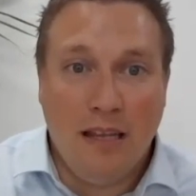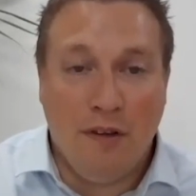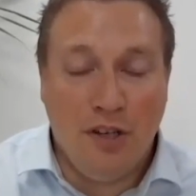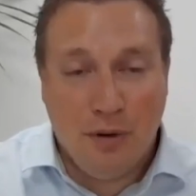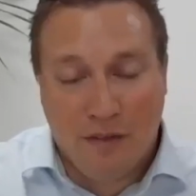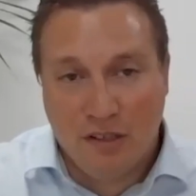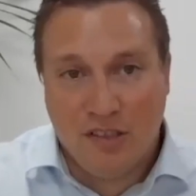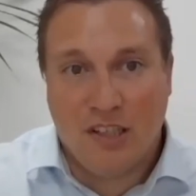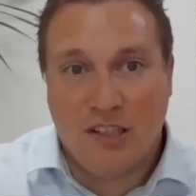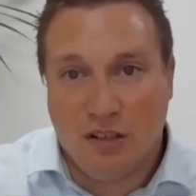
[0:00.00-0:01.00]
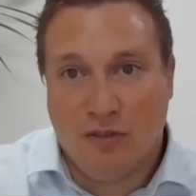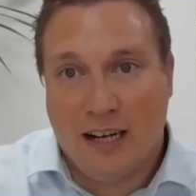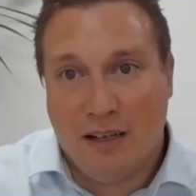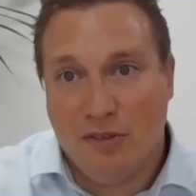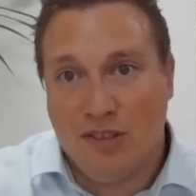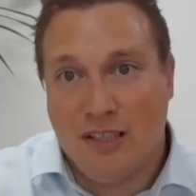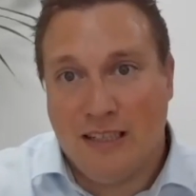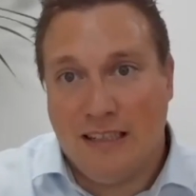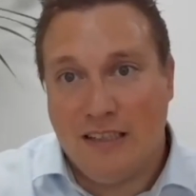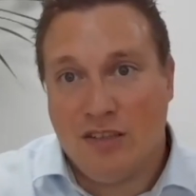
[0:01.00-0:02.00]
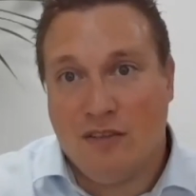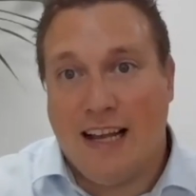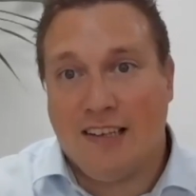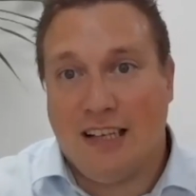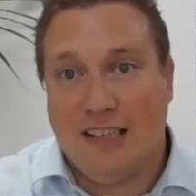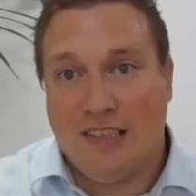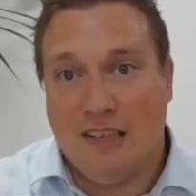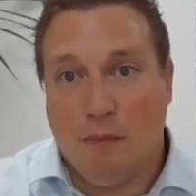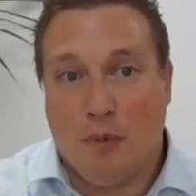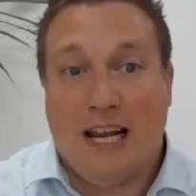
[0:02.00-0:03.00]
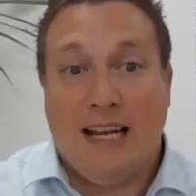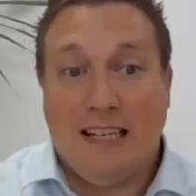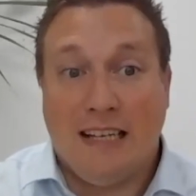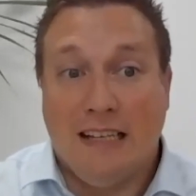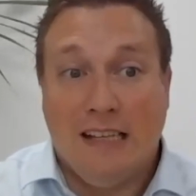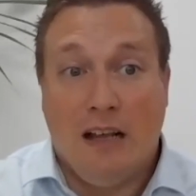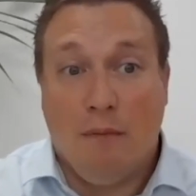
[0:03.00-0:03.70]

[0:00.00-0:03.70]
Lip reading: if you do have concerns around sort of access and protecting